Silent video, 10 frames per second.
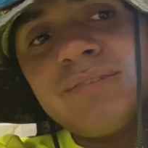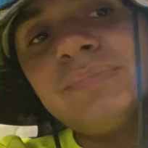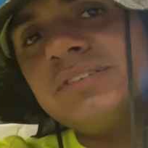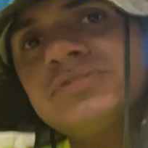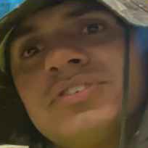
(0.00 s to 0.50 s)
I'm
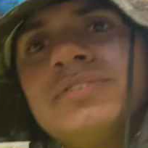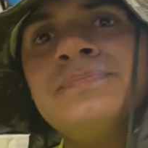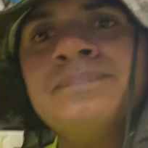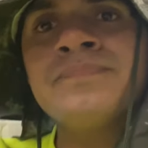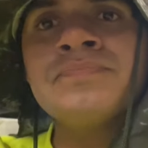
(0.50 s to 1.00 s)
not sure.
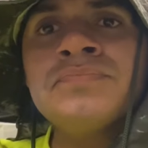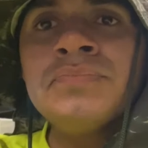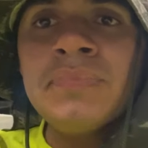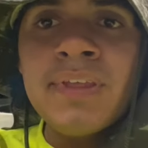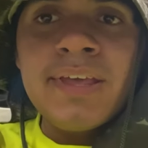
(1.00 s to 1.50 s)

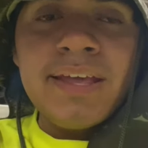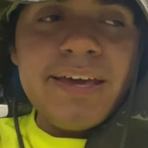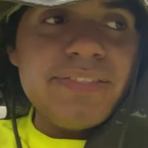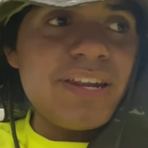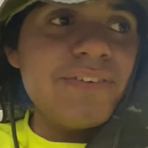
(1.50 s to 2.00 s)

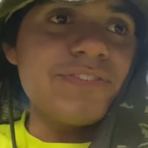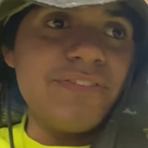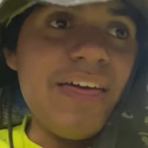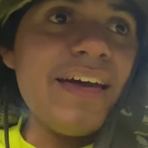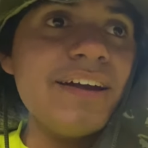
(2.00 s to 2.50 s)
And then after
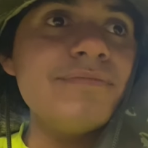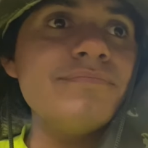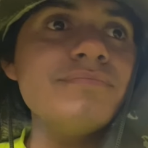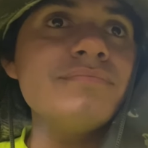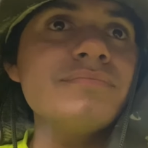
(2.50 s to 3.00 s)
that,
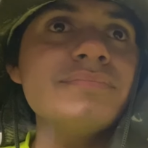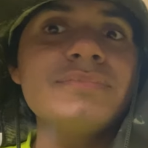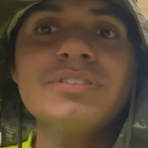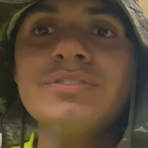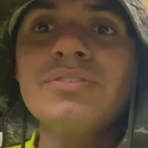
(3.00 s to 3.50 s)

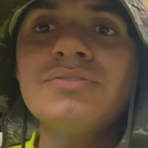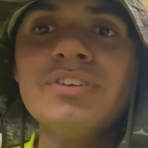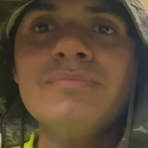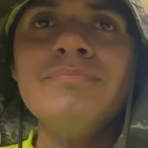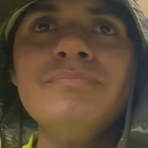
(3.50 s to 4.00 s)
to the
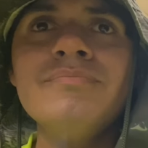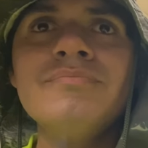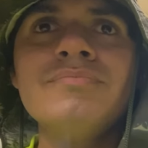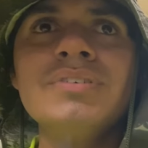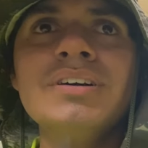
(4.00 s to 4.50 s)
gym.
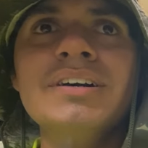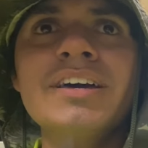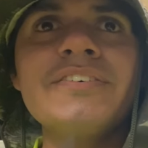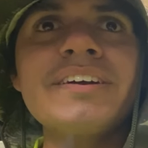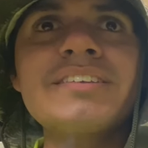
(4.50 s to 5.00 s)
But
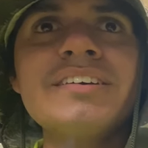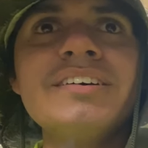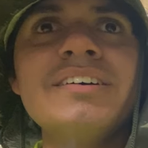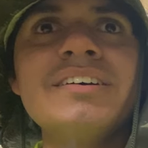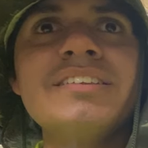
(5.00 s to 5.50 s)
if I get
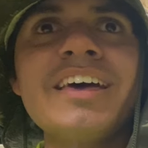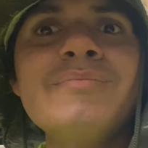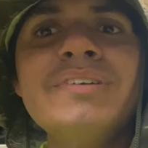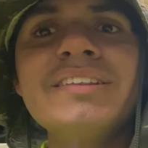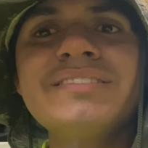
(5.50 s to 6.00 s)
to 10
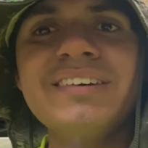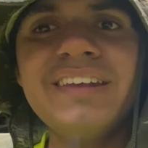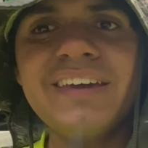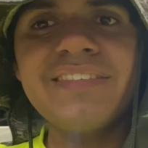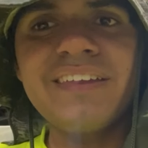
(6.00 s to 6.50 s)
minutes
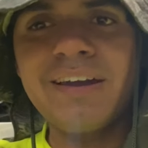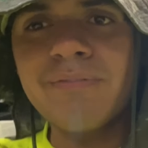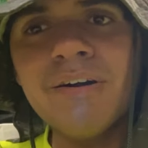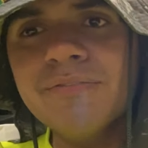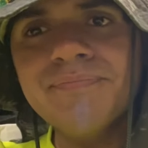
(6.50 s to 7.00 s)
today, then I
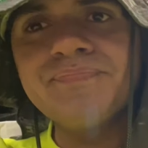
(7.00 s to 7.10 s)
won't.